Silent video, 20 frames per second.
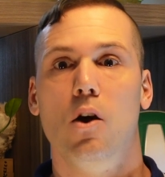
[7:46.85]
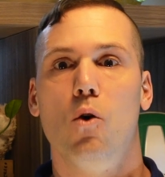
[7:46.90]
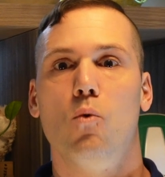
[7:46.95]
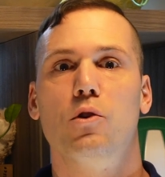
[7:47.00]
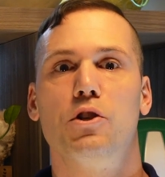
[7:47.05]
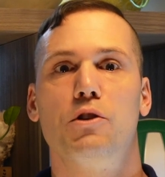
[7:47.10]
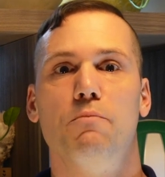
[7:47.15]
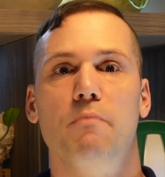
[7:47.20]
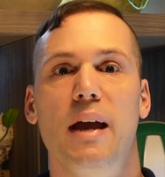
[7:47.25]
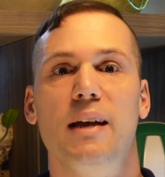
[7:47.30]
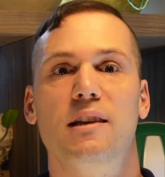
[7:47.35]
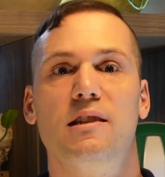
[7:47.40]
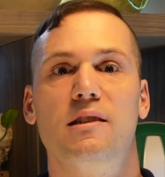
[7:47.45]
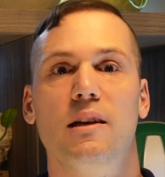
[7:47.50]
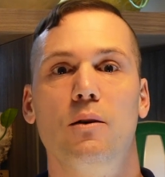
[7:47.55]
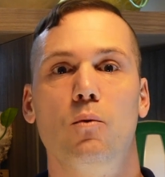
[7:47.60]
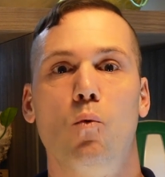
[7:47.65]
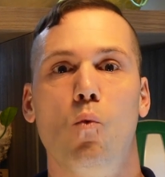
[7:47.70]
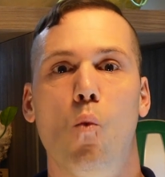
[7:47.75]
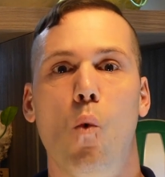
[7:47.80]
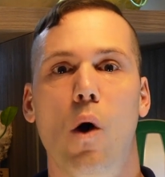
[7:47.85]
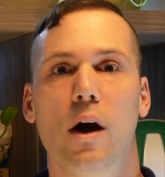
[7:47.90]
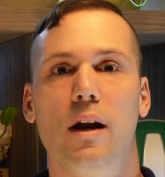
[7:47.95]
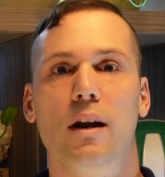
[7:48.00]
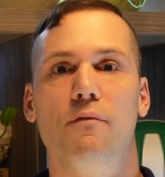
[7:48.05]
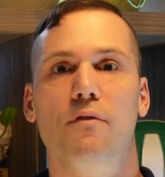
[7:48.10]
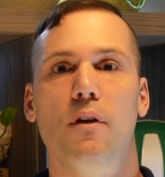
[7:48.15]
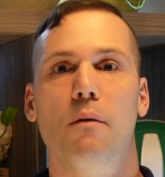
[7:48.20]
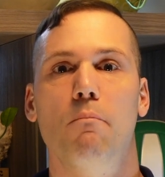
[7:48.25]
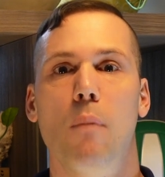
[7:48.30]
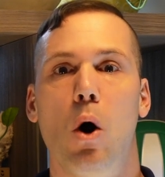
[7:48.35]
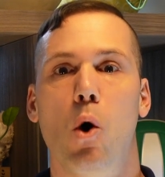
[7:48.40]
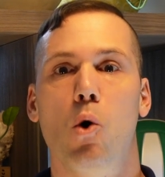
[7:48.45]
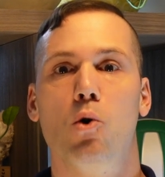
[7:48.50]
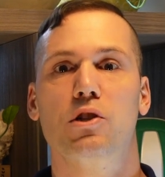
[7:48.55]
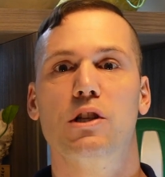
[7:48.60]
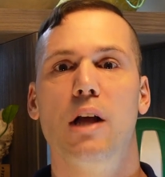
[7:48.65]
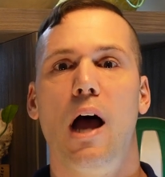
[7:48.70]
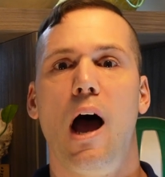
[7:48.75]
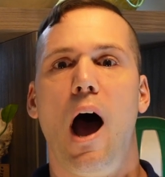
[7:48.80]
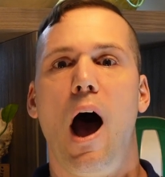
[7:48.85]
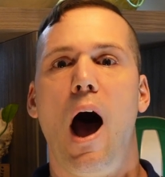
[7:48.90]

which makes it one of the most